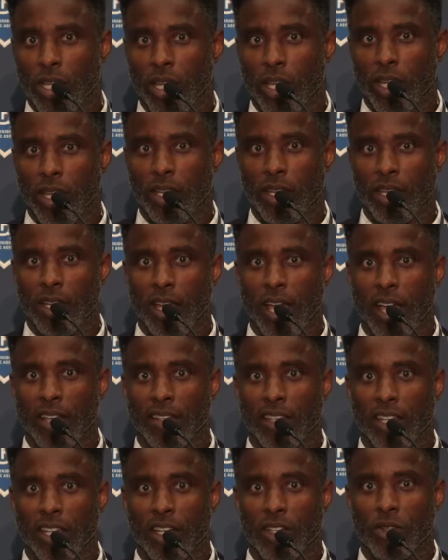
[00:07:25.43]
And the
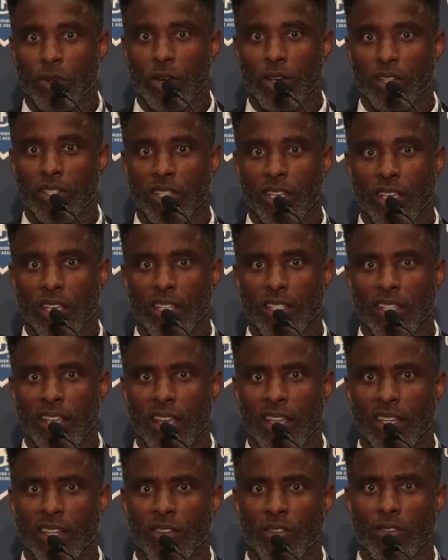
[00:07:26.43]
athletic trainer said, He's
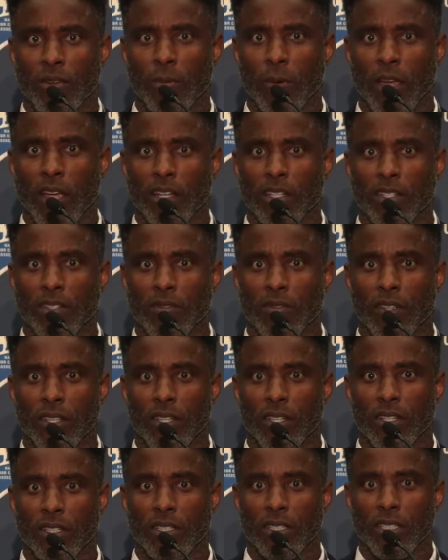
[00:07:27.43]
out here on the practice
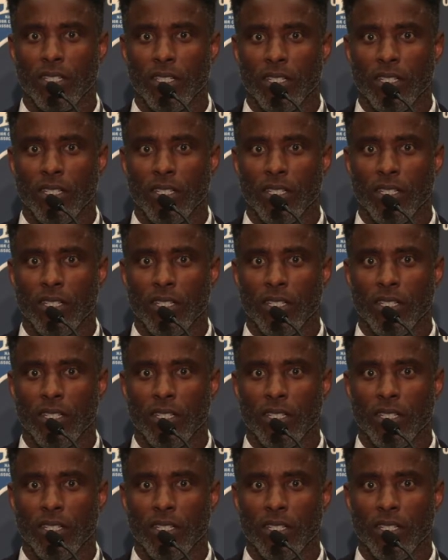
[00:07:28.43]
field.